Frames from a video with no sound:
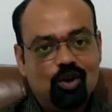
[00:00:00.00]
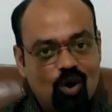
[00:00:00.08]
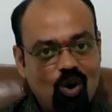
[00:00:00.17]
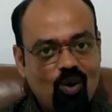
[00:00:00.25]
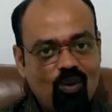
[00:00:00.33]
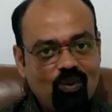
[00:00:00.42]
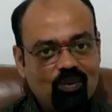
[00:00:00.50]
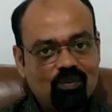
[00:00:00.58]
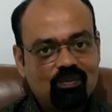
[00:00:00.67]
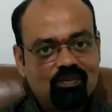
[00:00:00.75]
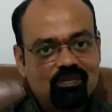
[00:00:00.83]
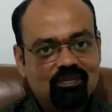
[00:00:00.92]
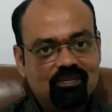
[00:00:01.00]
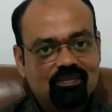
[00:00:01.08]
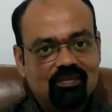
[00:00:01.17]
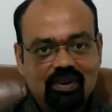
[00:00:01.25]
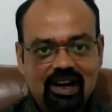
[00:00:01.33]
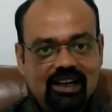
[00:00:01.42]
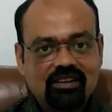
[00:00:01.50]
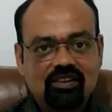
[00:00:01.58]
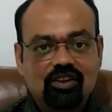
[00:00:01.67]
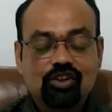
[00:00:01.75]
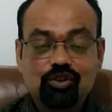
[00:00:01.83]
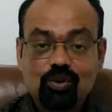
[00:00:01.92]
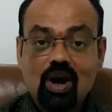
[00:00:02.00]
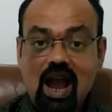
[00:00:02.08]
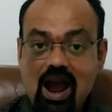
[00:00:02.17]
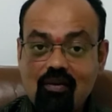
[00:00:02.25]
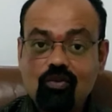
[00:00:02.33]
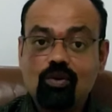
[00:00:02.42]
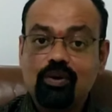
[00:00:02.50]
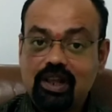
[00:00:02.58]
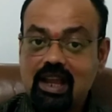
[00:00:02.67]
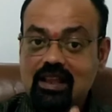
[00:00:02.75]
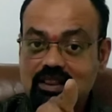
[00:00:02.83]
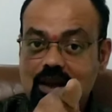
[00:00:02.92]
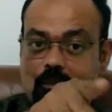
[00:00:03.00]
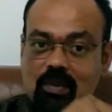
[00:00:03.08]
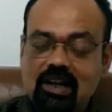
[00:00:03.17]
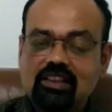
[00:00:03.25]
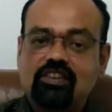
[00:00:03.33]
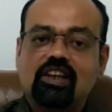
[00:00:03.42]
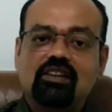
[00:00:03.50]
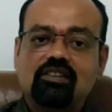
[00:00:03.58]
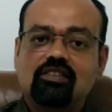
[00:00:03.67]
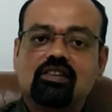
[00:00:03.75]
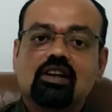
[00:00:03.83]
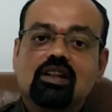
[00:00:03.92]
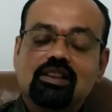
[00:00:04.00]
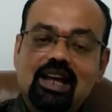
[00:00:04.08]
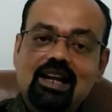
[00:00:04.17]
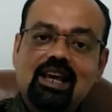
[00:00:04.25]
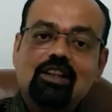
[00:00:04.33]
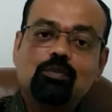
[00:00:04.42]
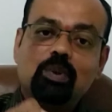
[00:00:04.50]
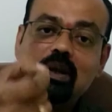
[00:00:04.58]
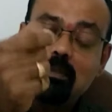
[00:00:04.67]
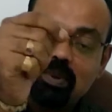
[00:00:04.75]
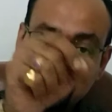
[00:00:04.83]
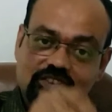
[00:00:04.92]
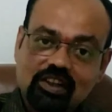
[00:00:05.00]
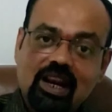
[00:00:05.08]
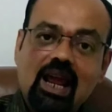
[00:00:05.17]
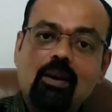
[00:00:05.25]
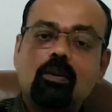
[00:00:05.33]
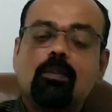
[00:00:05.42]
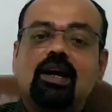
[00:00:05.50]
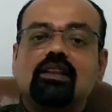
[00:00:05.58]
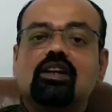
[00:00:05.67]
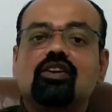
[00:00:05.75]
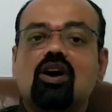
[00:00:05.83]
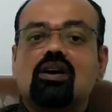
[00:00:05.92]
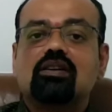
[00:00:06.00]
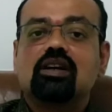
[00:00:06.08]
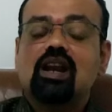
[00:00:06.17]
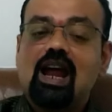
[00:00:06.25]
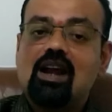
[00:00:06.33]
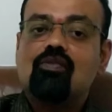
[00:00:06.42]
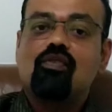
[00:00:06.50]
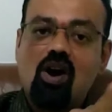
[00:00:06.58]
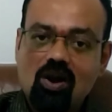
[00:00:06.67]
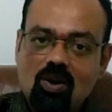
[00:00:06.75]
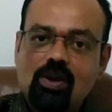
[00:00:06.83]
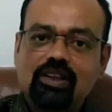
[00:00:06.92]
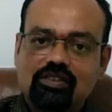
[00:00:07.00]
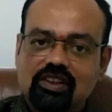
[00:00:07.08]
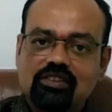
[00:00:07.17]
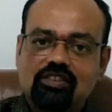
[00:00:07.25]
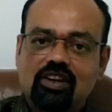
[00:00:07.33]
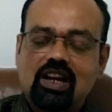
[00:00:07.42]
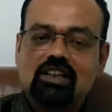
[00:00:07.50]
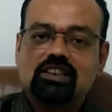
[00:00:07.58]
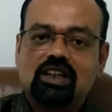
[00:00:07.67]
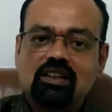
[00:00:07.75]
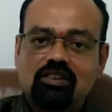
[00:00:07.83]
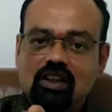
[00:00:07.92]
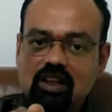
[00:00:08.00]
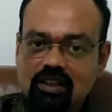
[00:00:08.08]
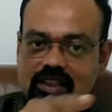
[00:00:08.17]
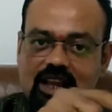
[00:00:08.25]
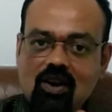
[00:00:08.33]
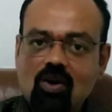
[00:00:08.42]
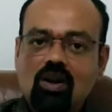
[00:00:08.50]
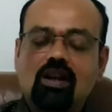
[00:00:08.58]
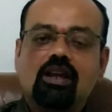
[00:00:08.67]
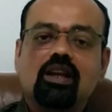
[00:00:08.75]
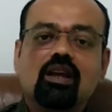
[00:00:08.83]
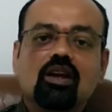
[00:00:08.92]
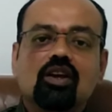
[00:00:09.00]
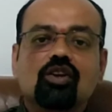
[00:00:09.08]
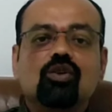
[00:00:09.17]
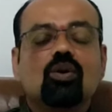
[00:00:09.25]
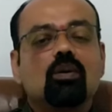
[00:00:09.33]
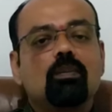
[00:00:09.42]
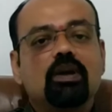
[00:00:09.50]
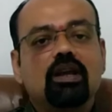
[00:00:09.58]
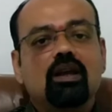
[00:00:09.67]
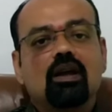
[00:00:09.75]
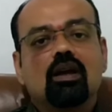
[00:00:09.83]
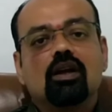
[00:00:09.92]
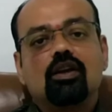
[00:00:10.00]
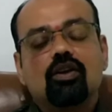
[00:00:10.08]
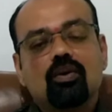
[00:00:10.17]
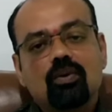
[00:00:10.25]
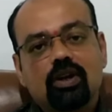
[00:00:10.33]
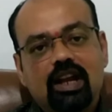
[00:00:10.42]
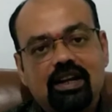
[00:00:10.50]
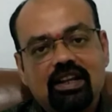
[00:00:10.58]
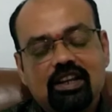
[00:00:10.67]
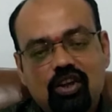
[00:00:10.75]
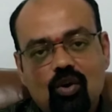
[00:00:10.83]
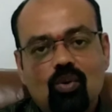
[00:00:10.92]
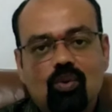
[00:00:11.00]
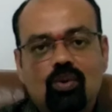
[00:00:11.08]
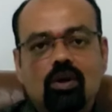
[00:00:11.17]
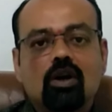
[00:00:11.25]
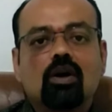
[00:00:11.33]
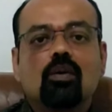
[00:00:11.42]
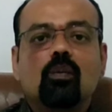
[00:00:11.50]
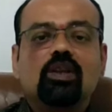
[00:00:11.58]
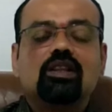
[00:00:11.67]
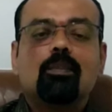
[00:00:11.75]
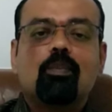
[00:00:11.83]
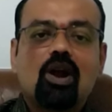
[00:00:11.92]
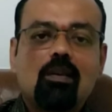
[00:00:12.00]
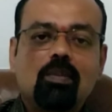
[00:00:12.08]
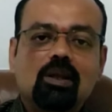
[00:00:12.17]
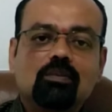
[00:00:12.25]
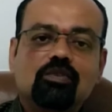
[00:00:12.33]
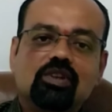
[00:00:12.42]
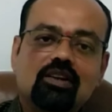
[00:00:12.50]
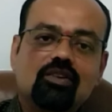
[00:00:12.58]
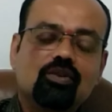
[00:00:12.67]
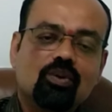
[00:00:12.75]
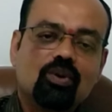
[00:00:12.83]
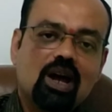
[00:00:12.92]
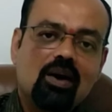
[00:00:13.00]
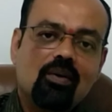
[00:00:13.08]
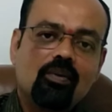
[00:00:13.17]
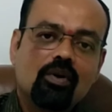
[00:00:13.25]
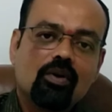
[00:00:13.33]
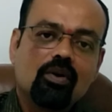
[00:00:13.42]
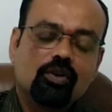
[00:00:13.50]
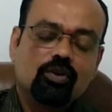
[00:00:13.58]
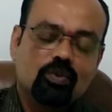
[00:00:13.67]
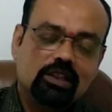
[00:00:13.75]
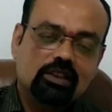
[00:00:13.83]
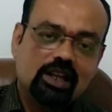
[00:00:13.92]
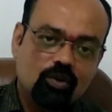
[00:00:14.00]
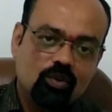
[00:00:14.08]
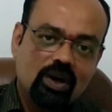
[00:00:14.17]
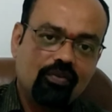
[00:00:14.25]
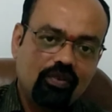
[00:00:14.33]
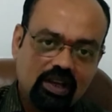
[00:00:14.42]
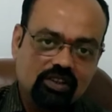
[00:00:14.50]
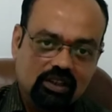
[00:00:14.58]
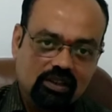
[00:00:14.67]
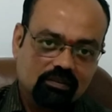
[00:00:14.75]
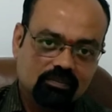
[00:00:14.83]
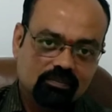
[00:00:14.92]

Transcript: No, right? You have to take the medicines that have been prescribed by the doctor and follow his instructions. Then only you will be getting cured with the problems that you are facing.